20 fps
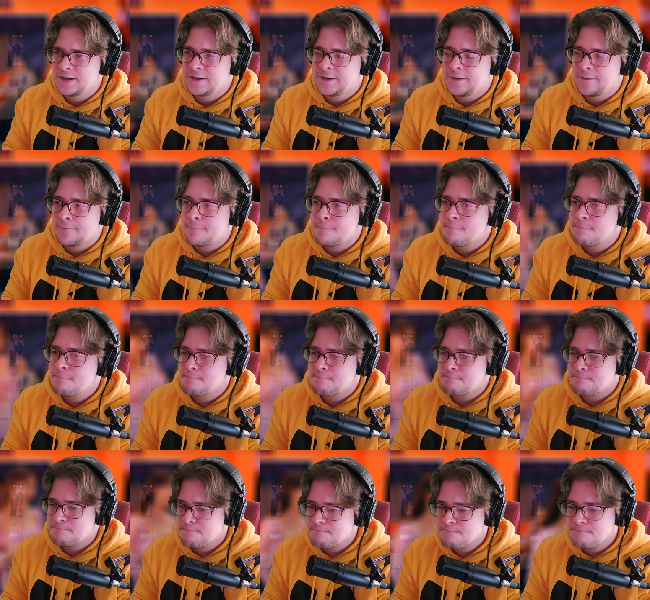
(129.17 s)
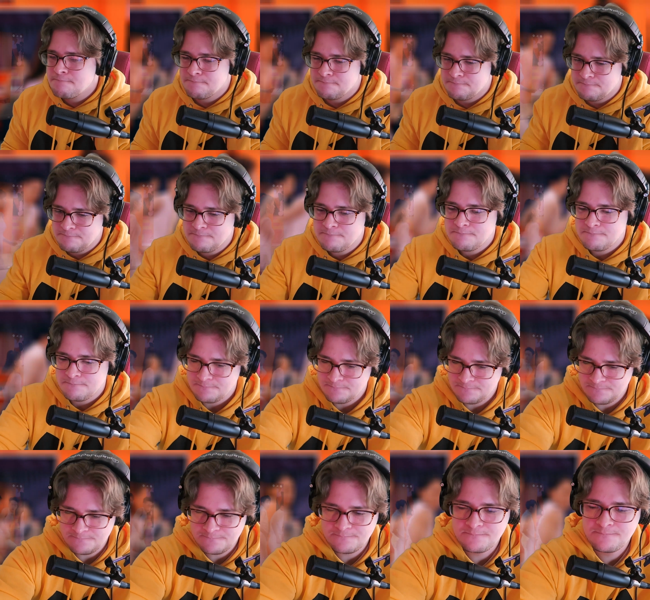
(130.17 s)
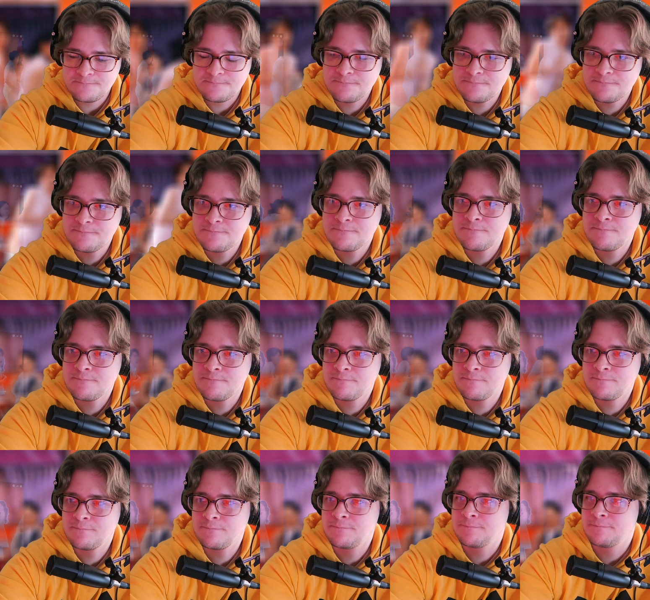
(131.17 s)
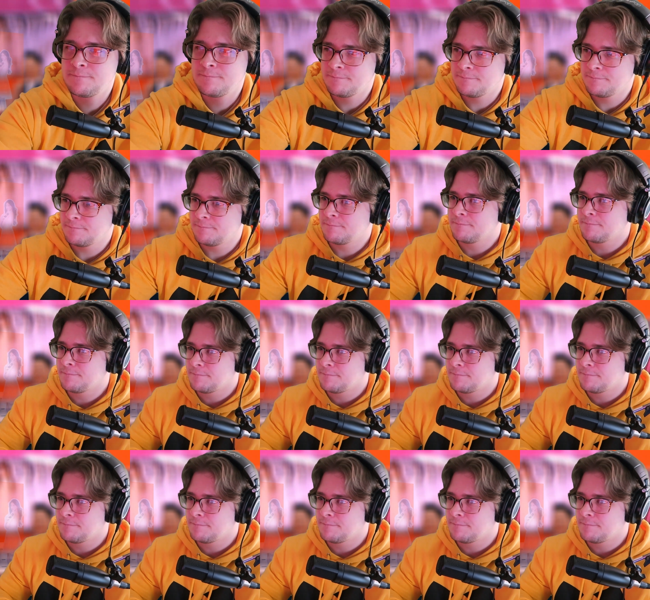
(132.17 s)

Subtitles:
No one is speaking in this clip.